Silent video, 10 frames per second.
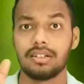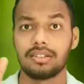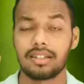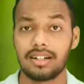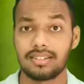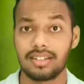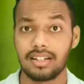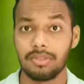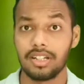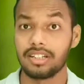there are
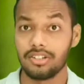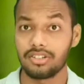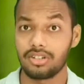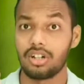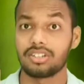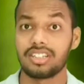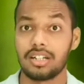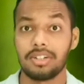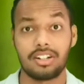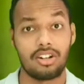igneous rock,
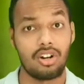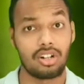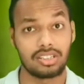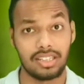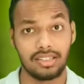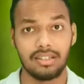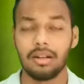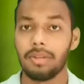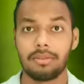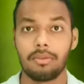sedimentary rock, then
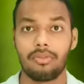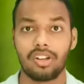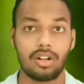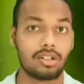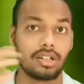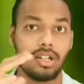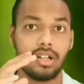metamorphic rock.